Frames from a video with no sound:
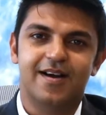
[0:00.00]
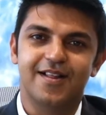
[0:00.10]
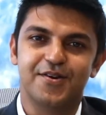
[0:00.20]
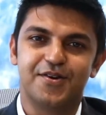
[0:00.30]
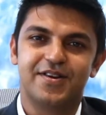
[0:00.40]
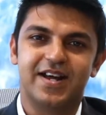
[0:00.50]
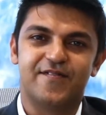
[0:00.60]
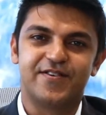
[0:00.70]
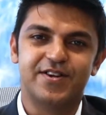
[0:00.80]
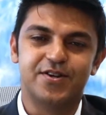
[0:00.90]
Hello, good
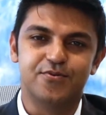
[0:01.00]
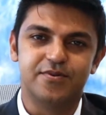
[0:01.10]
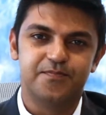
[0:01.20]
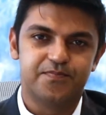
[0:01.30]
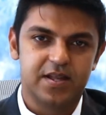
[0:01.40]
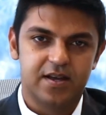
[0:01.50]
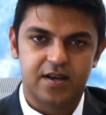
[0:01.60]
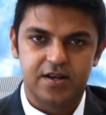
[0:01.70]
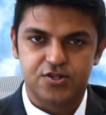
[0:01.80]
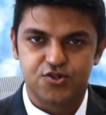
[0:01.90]
afternoon.
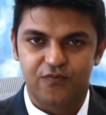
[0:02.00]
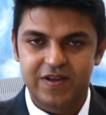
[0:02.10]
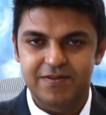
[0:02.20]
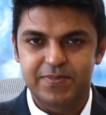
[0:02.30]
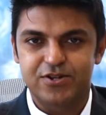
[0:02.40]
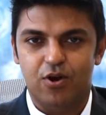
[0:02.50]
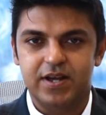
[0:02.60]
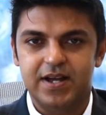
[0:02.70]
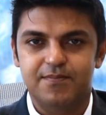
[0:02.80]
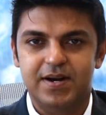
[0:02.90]
So we will be
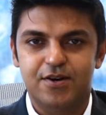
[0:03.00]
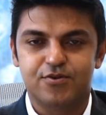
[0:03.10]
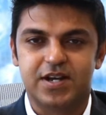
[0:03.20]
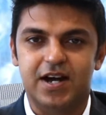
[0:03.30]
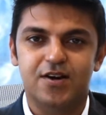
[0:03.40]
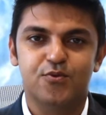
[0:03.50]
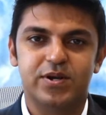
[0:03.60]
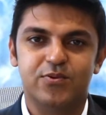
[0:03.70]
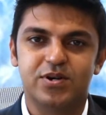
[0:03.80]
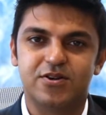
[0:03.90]
talking about how
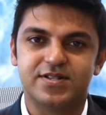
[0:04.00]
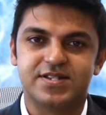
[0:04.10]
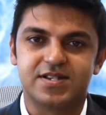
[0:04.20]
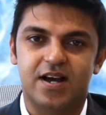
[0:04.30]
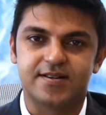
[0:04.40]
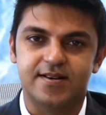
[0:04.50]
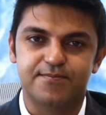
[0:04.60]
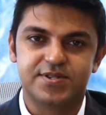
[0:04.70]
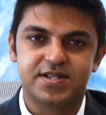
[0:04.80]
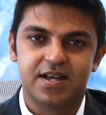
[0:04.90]
we work on
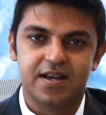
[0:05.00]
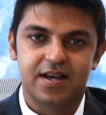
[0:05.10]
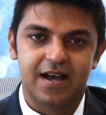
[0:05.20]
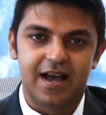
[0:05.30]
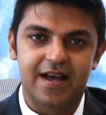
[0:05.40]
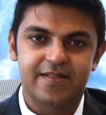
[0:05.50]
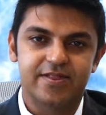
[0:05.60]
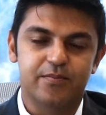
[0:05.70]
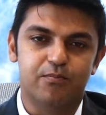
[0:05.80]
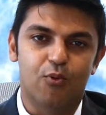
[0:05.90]
startups.
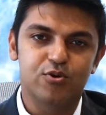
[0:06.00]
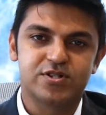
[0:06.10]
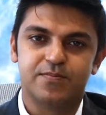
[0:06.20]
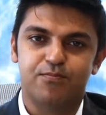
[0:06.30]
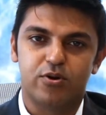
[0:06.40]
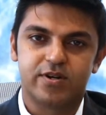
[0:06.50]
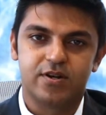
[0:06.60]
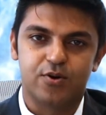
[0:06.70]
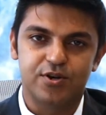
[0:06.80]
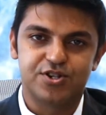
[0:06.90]
And the most
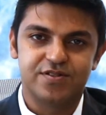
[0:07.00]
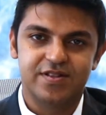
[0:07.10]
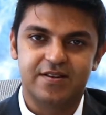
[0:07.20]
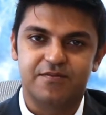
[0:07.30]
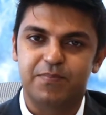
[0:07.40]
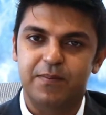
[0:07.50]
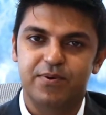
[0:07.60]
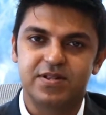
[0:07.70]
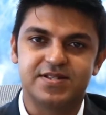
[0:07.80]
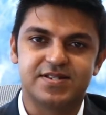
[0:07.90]
important question that
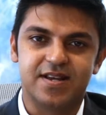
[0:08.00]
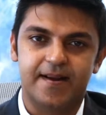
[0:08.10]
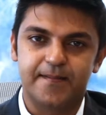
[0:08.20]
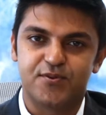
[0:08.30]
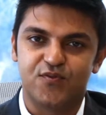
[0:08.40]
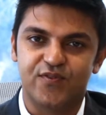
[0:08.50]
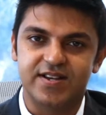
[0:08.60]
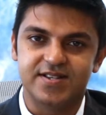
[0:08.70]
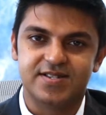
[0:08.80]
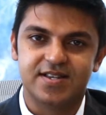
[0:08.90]
people in startups
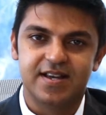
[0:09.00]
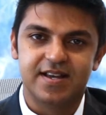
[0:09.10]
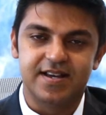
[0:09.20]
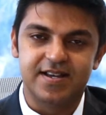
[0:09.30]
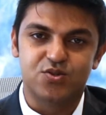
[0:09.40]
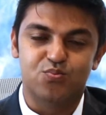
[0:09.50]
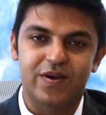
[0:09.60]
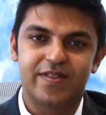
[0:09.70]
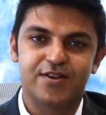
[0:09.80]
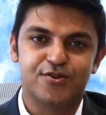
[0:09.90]
face is
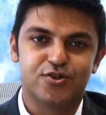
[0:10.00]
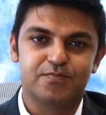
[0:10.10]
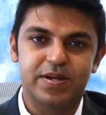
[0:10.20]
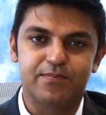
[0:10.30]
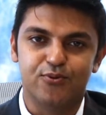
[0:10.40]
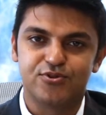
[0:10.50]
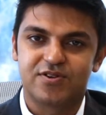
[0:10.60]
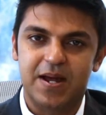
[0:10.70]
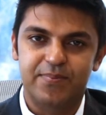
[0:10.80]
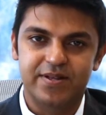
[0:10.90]
whether you should be
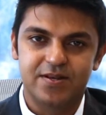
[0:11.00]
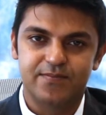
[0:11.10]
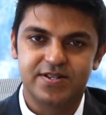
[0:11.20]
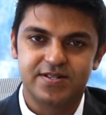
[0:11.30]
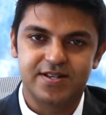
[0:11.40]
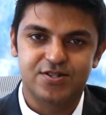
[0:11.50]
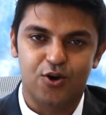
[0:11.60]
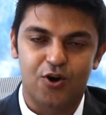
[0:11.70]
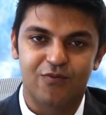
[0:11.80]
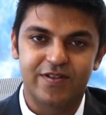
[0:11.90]
bootstrapping the business
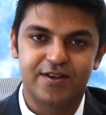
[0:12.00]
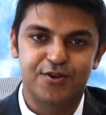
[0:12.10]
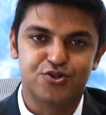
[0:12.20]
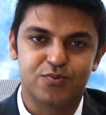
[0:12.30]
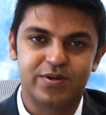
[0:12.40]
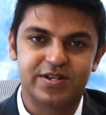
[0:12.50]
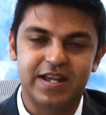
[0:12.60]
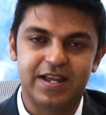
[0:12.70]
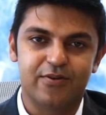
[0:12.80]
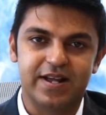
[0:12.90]
or whether you should be
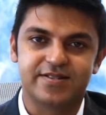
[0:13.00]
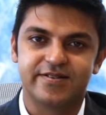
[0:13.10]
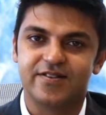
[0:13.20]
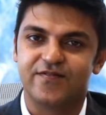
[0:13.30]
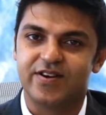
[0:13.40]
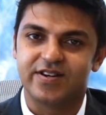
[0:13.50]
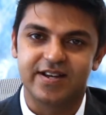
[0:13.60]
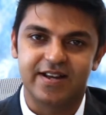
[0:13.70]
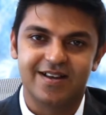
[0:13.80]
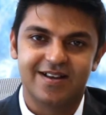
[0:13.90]
taking on external
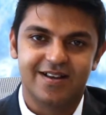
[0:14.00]
funding.